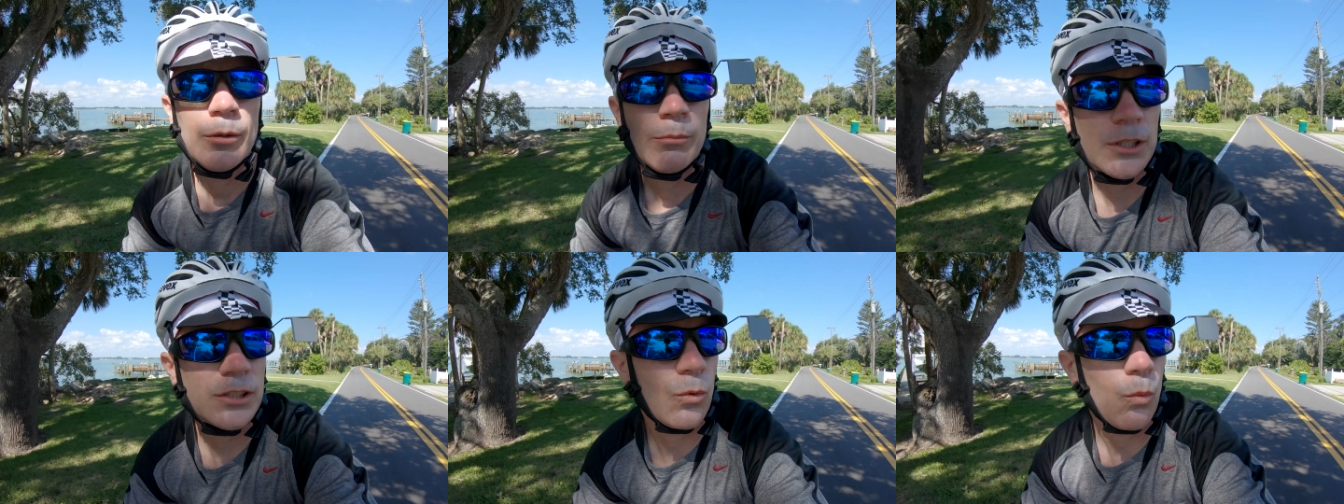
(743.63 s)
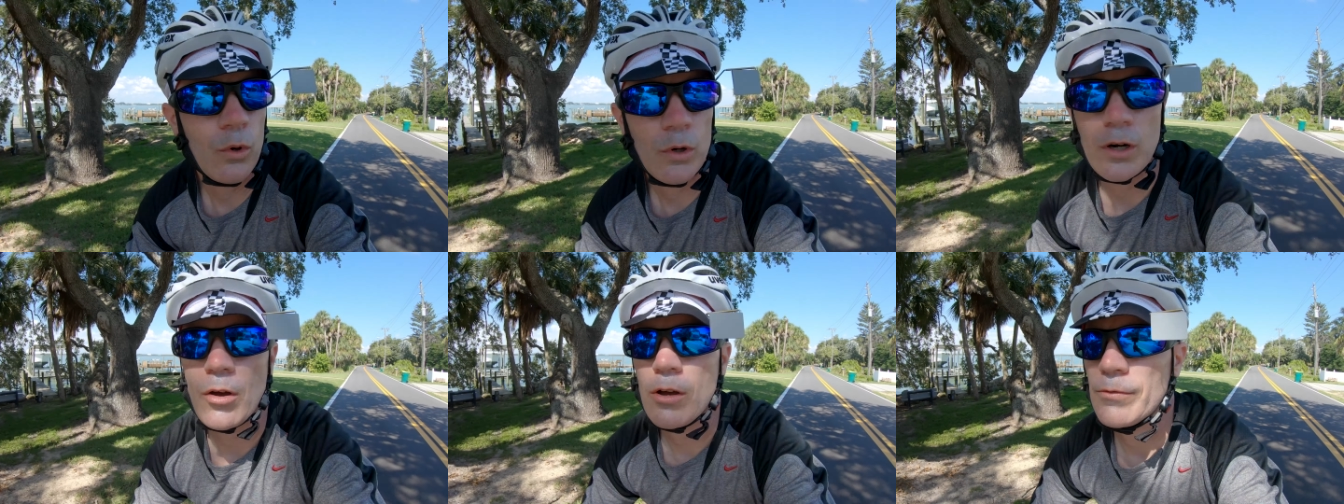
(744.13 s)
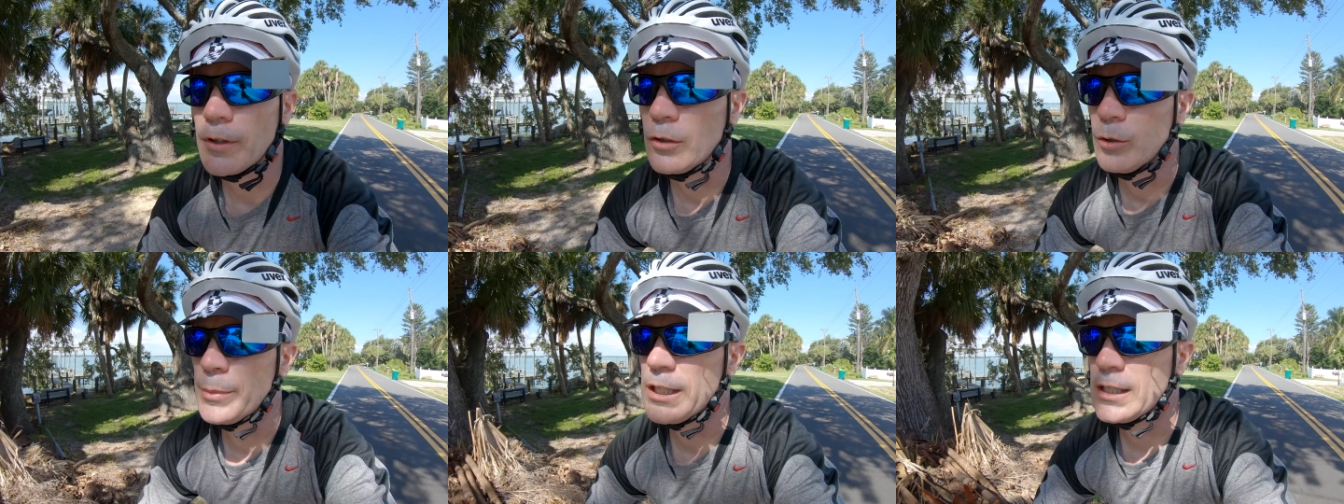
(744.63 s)
must have worn off a
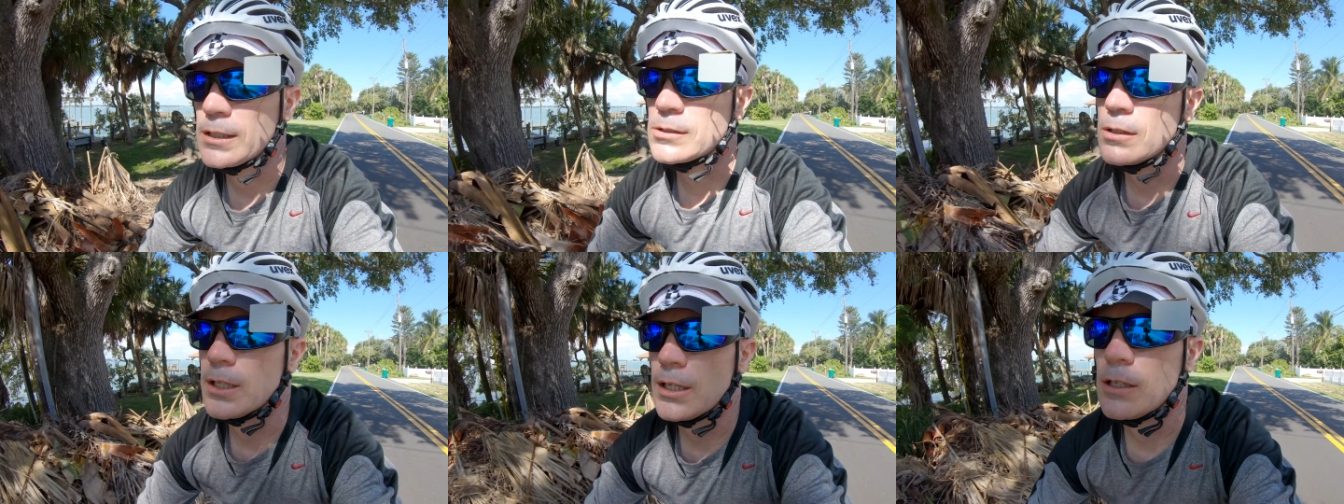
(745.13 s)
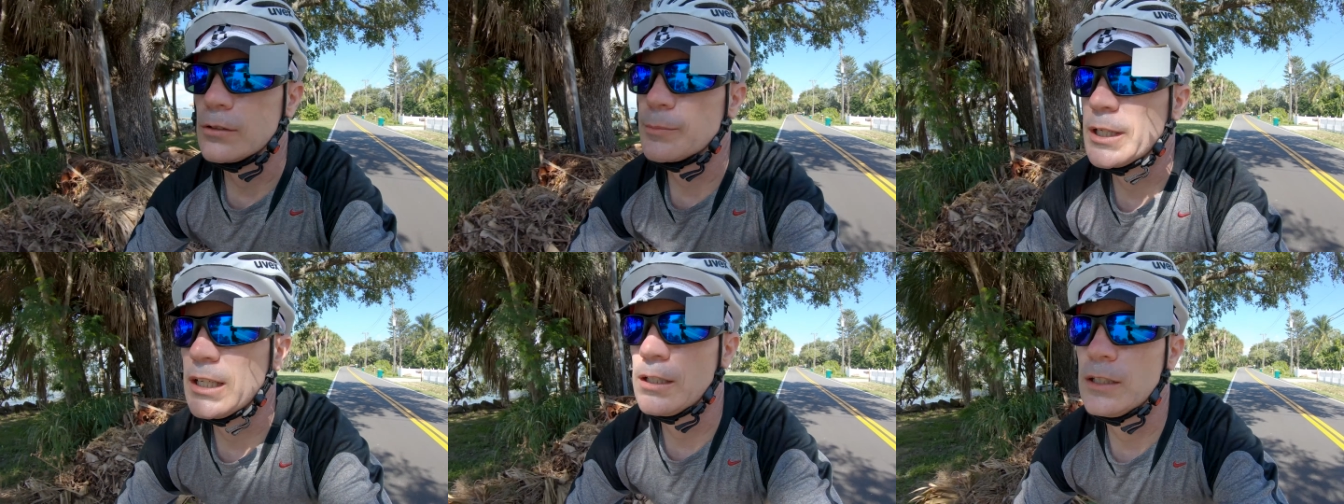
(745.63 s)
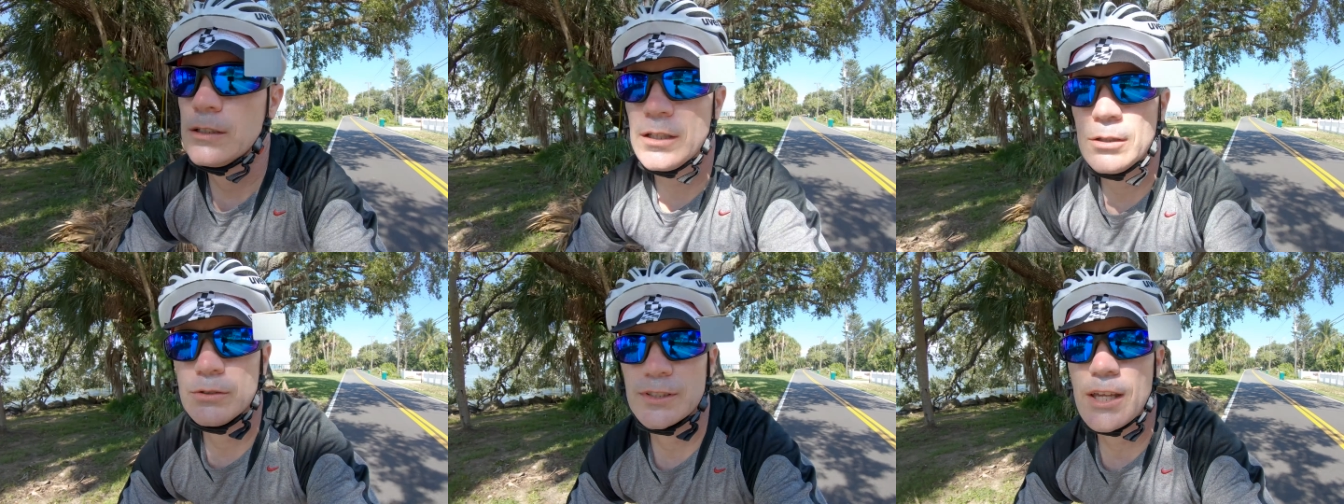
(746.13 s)
little bit yesterday, because my
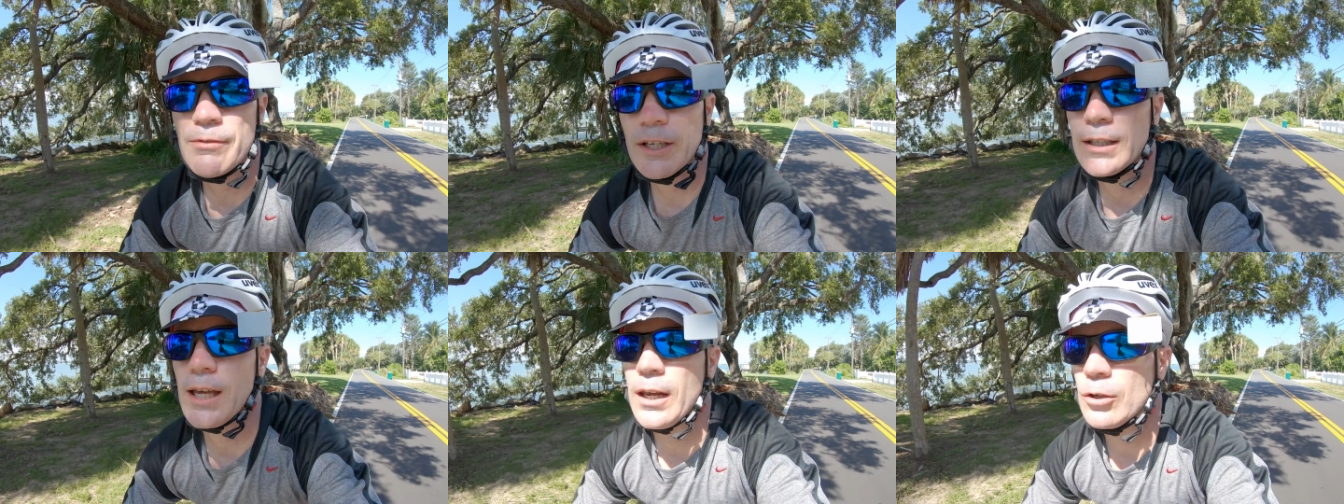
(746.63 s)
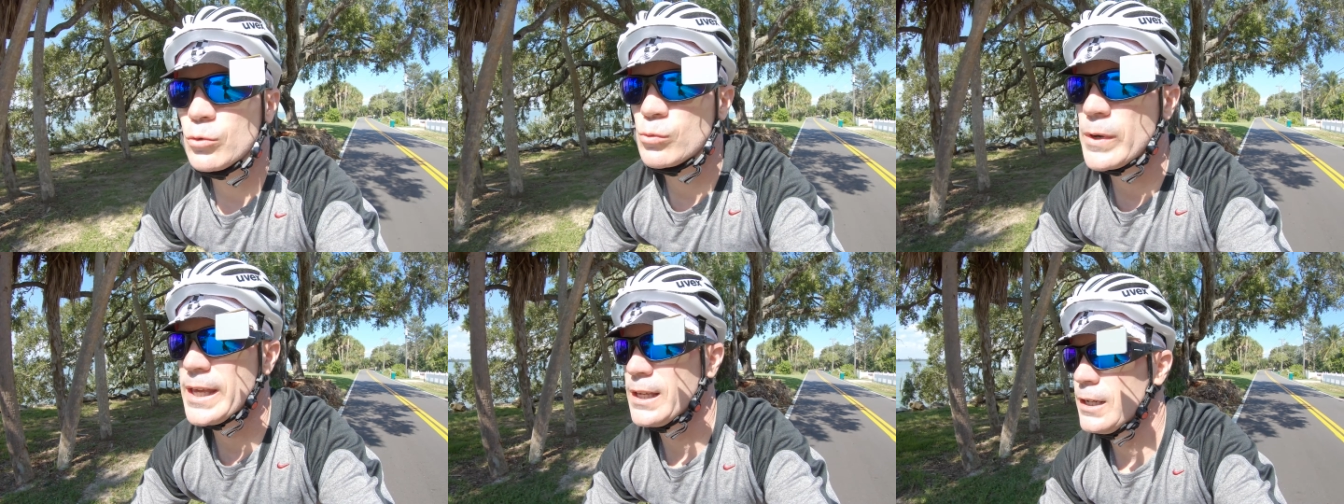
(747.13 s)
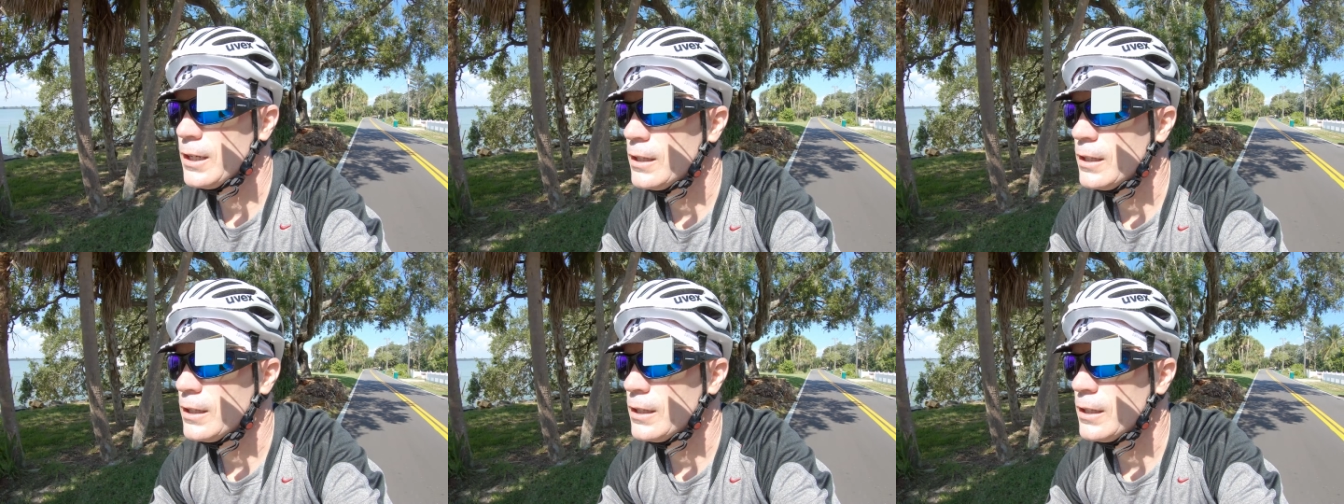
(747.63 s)
nose definitely got a little red.